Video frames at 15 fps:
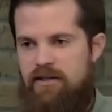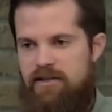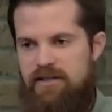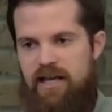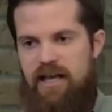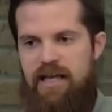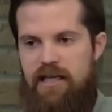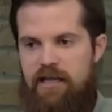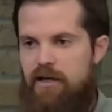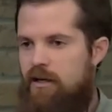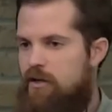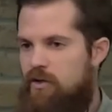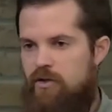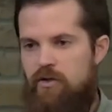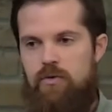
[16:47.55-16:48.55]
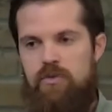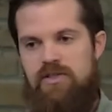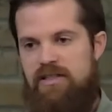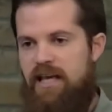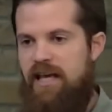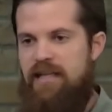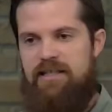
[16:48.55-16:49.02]
saying, you
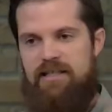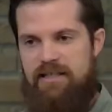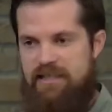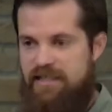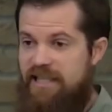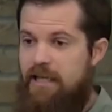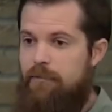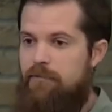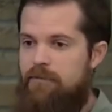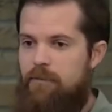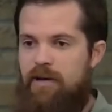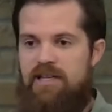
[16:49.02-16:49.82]
stand condemned